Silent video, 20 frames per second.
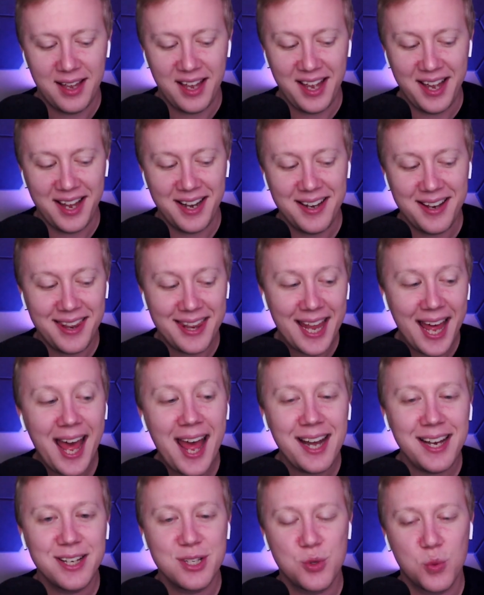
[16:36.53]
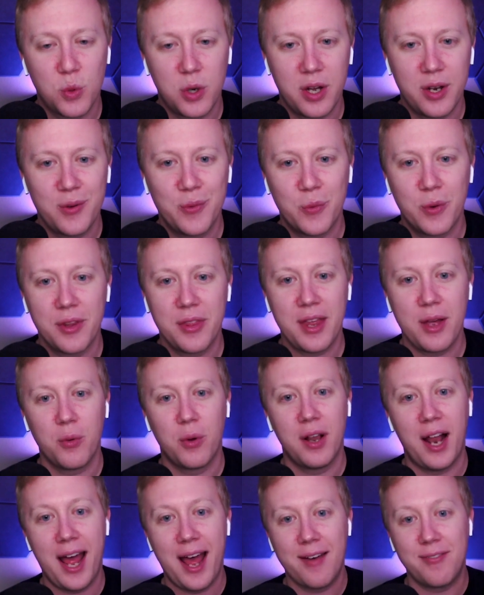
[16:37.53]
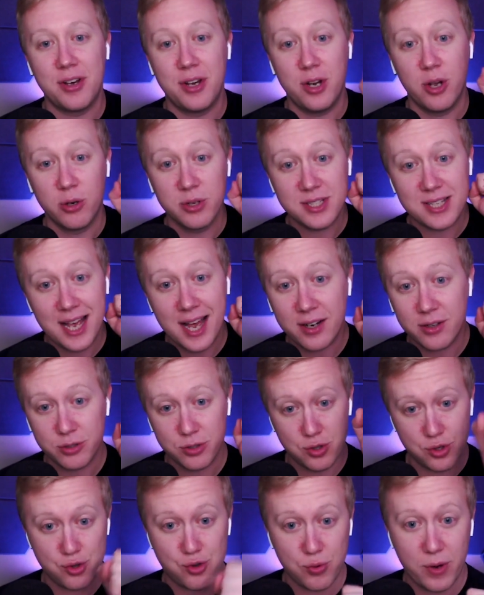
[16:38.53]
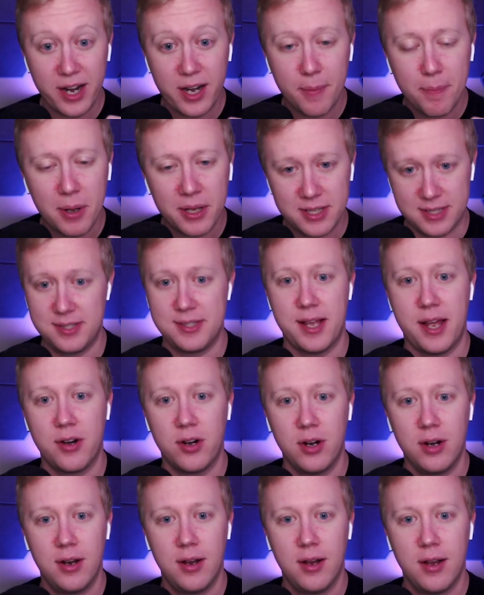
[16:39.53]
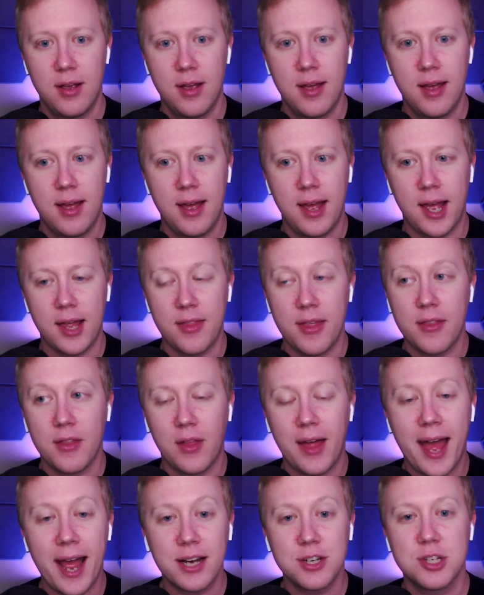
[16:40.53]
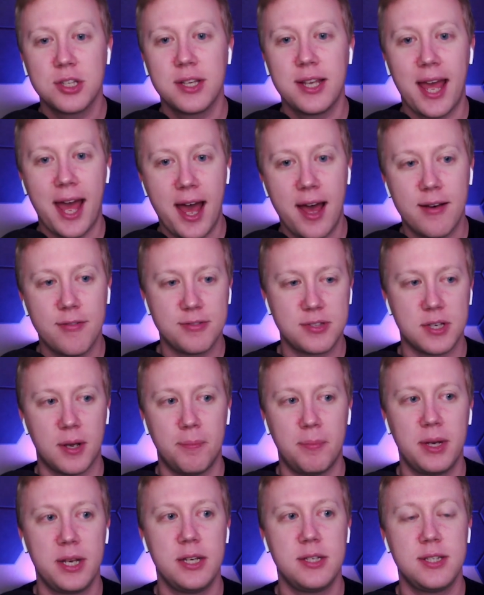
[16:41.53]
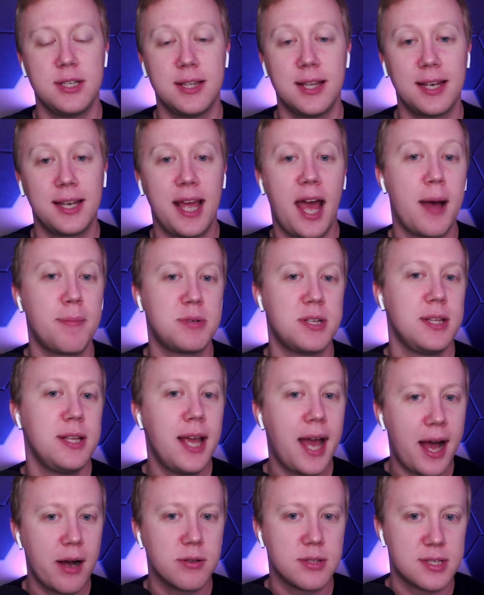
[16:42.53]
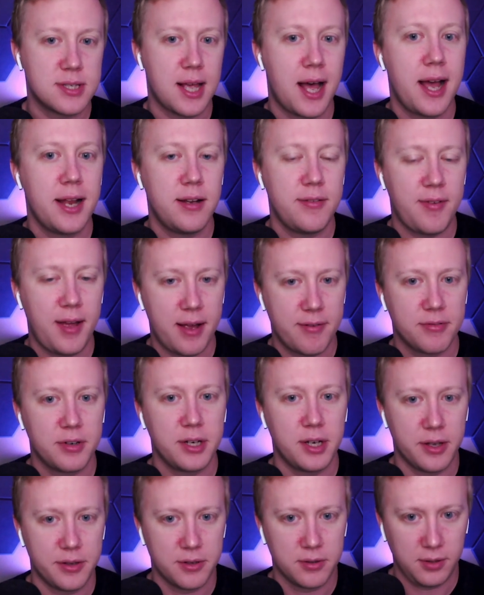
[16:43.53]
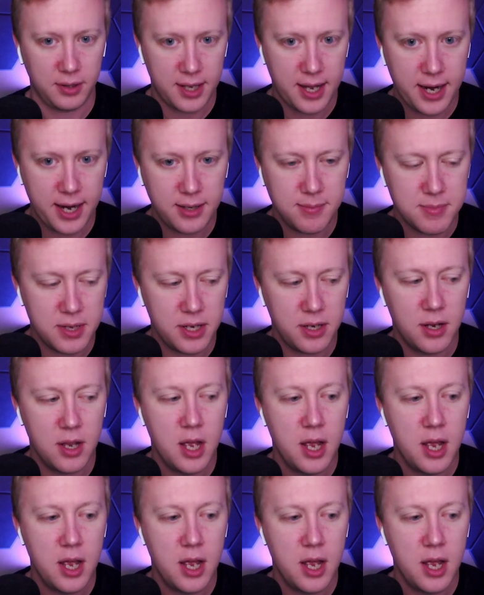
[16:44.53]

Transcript: And that is one where they will have a nose tackle straight up on the center, and then they'll actually have somebody to the gap to the outside of every other lineman.